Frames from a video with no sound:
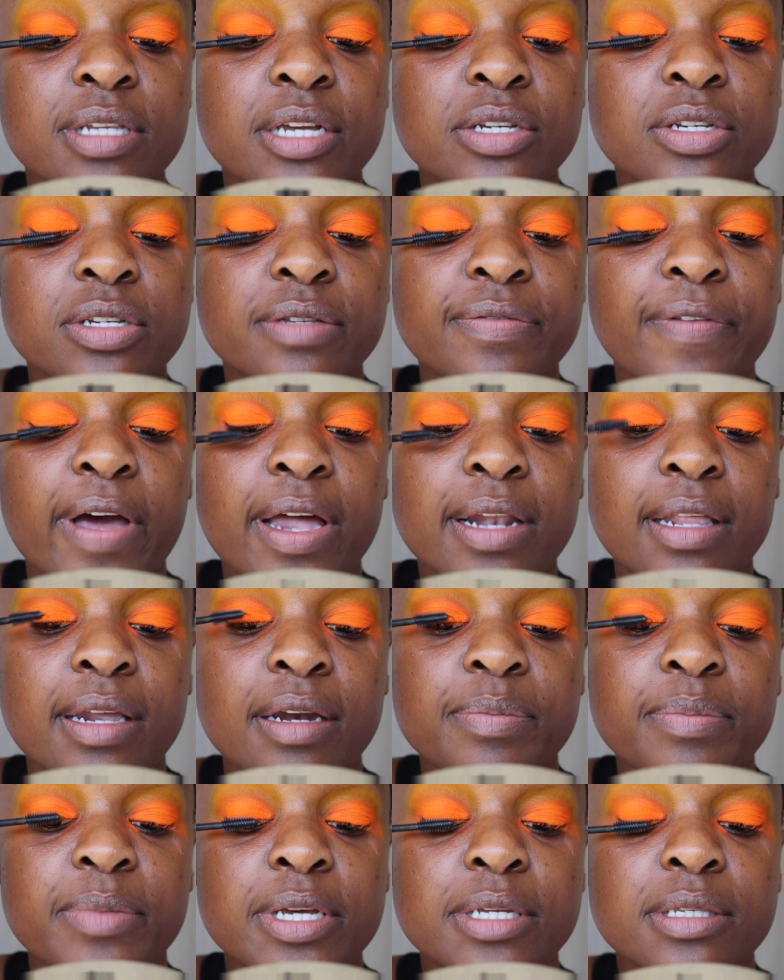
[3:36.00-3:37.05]
I just find that
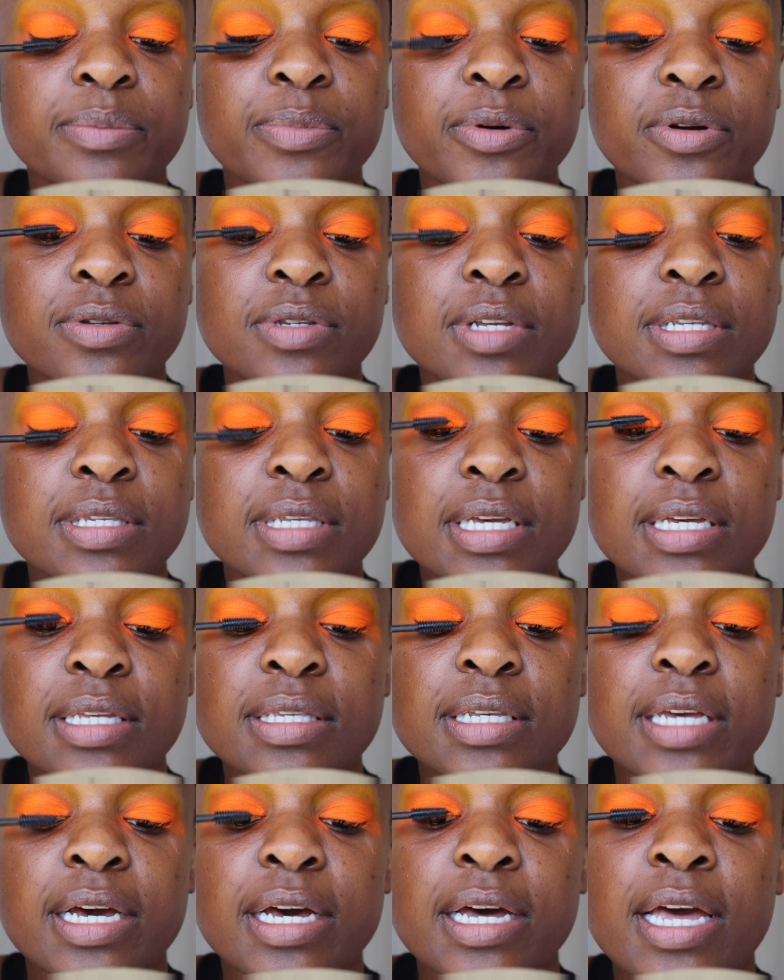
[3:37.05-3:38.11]
it makes the process
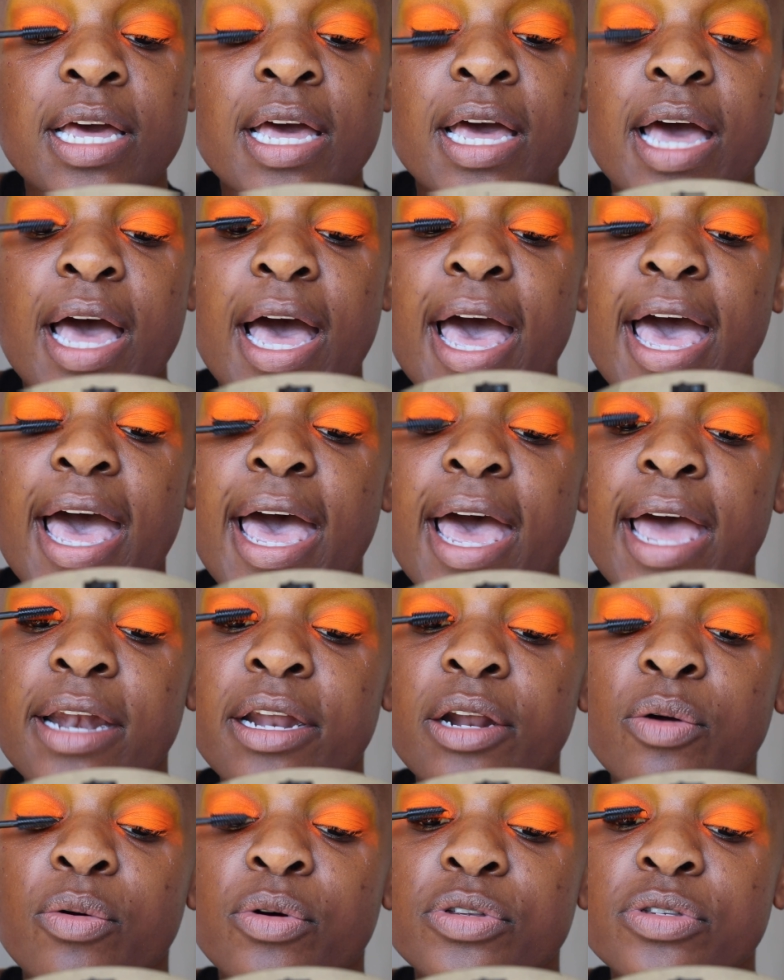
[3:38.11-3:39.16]
easier, and
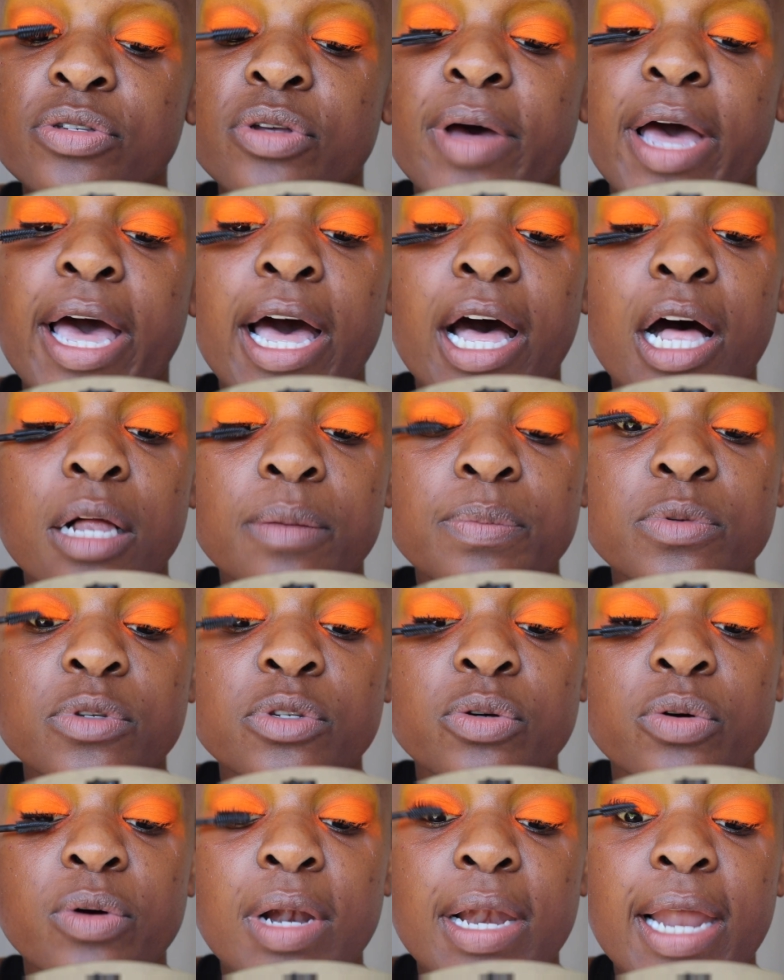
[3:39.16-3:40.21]
it also
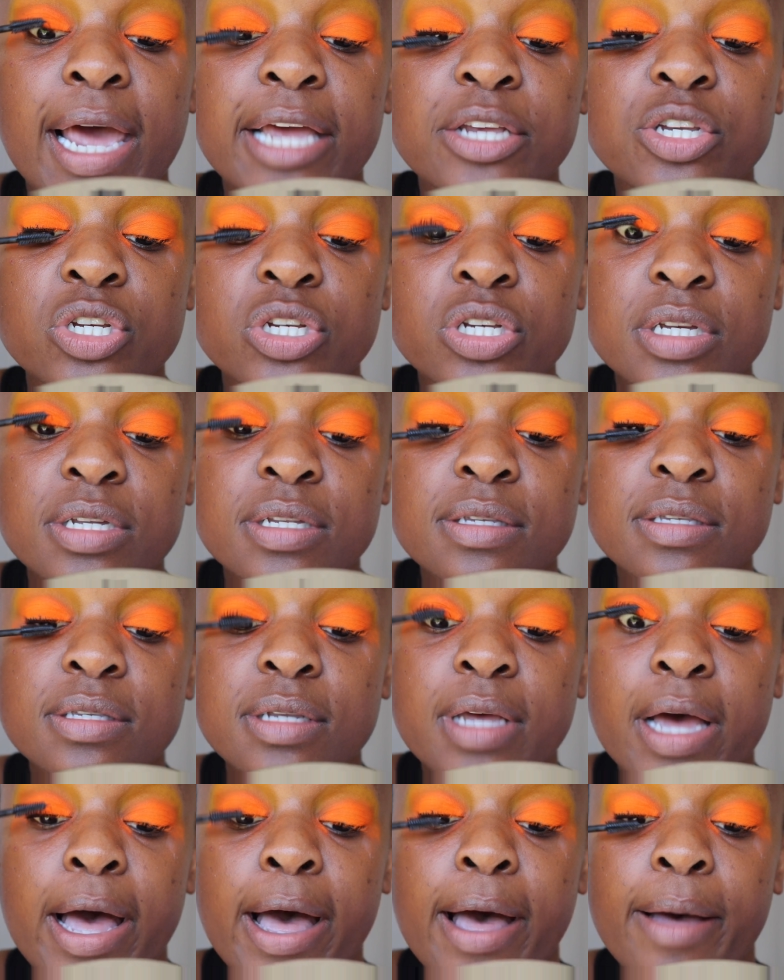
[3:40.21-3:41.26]
helps your lashes
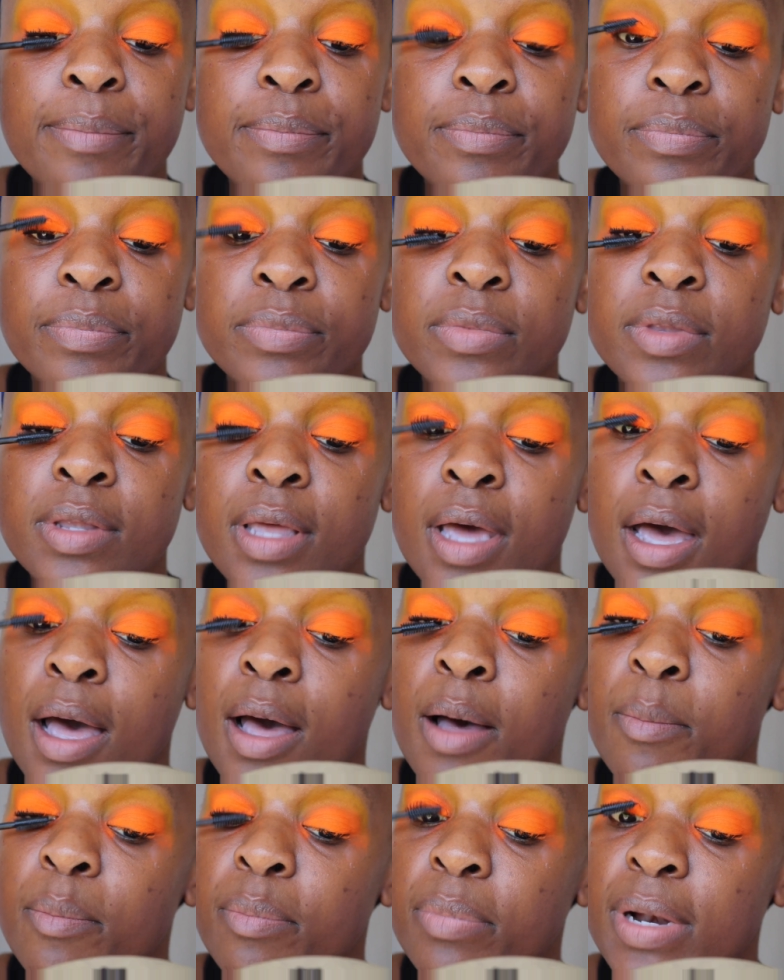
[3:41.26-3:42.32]

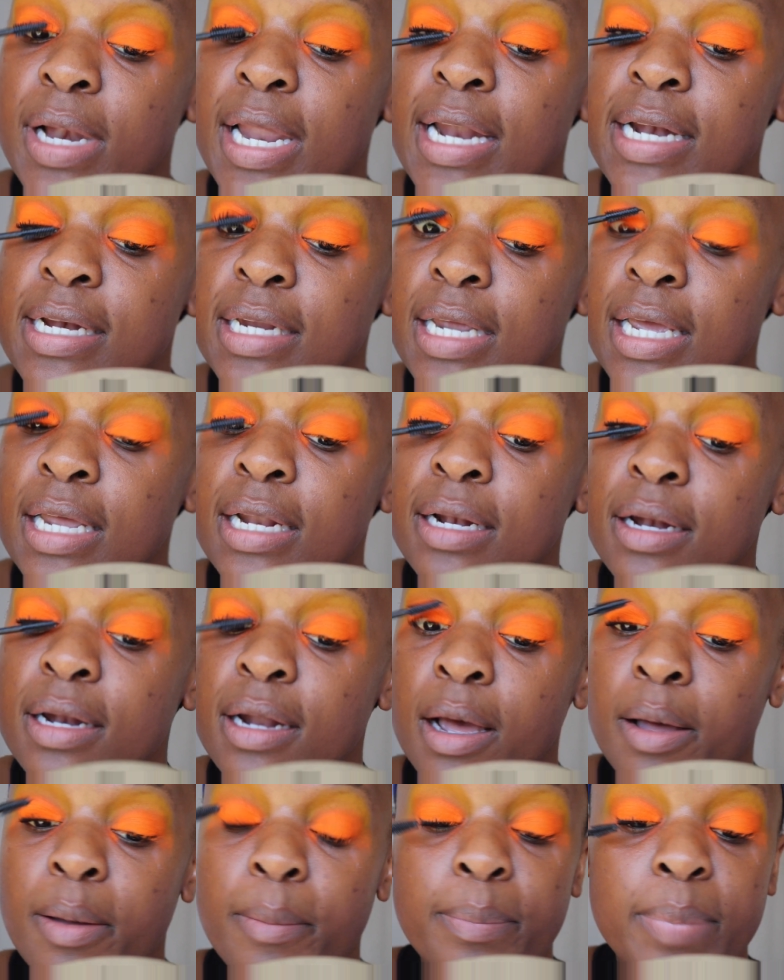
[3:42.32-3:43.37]
blend in
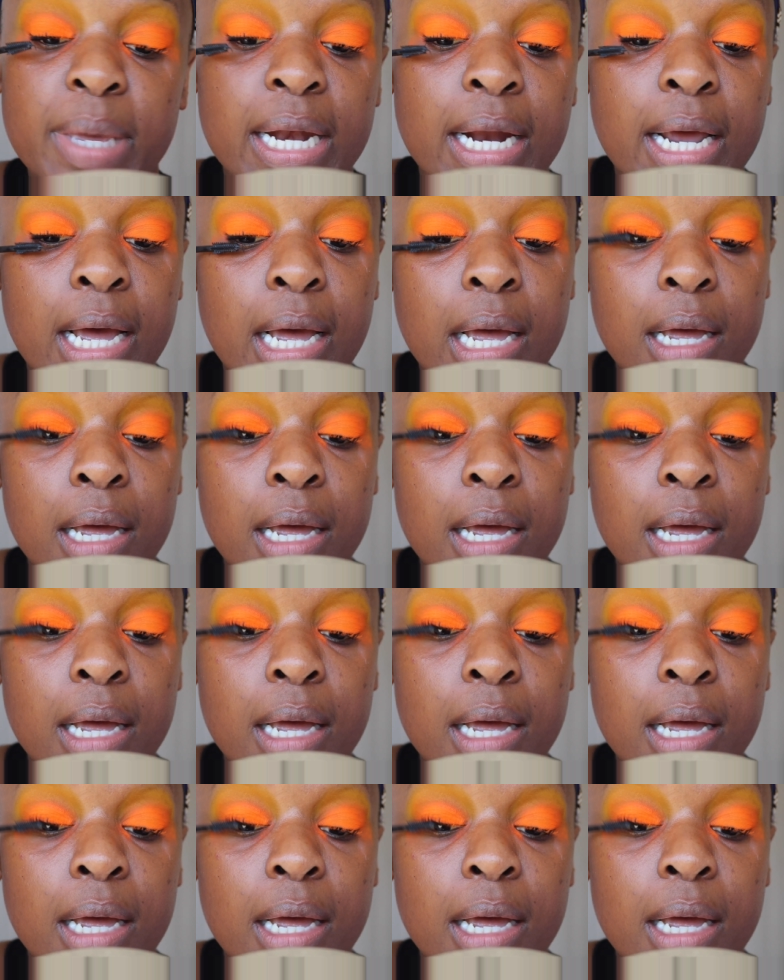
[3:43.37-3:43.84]
better.